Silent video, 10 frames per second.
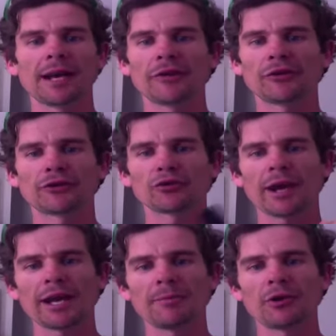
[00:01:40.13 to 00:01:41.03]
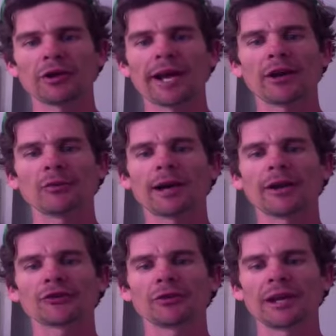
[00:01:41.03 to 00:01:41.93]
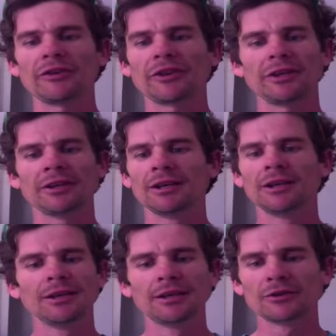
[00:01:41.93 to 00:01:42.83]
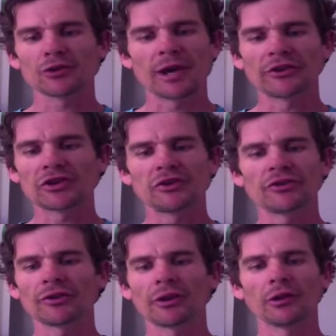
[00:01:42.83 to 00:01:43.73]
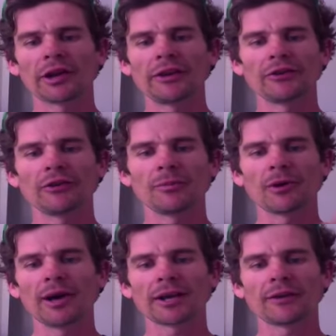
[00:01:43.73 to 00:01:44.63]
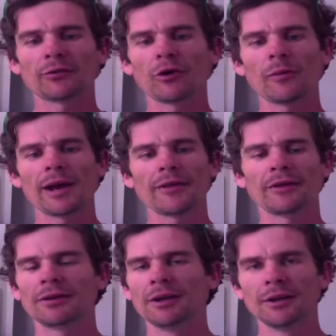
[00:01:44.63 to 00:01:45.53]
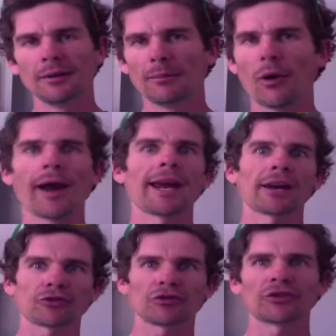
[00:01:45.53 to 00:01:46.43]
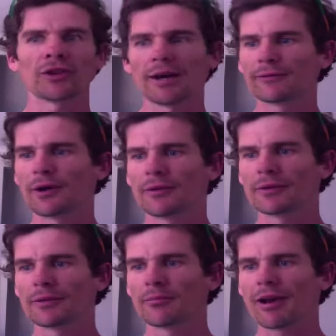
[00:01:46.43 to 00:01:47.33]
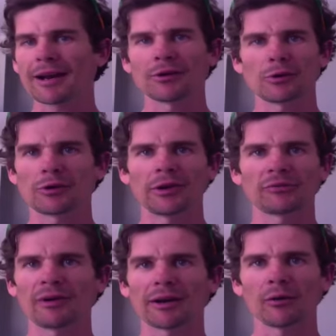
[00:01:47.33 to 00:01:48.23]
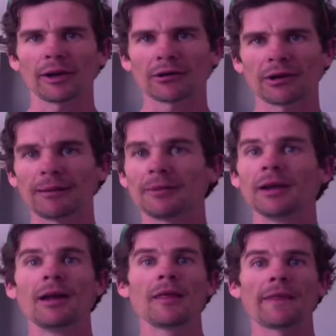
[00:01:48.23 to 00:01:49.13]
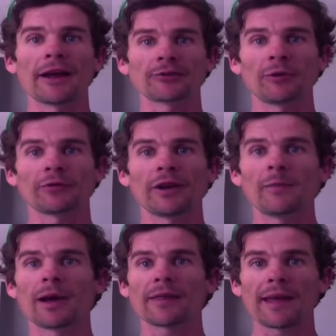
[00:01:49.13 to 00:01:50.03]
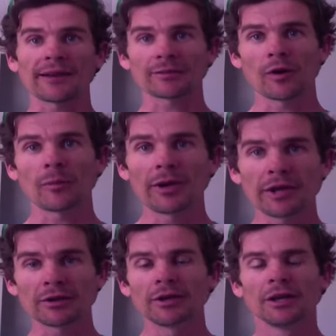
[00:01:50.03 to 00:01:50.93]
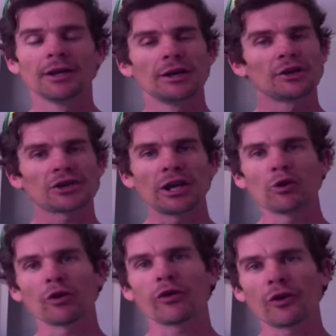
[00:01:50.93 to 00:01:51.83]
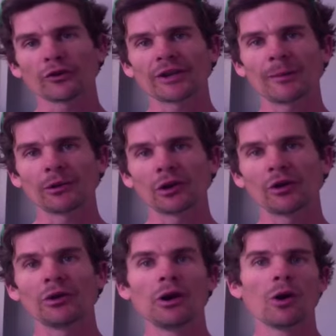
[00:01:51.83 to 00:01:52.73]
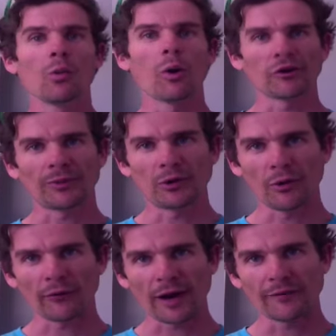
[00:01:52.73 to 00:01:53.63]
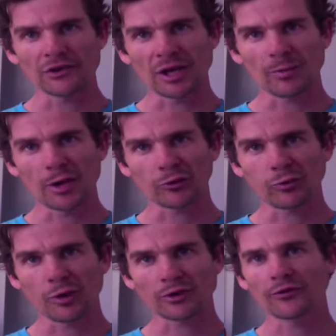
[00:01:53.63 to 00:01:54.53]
And it's just great, you can put it on your handlebars really easy. Transitions a lot easier on your bike, you don't have to worry about the buying extra stuff like the bracket, quick release bracket, all that crap. That's my feedback, that's my opinion. Share your thoughts down below. What's been your favourite GPS watch?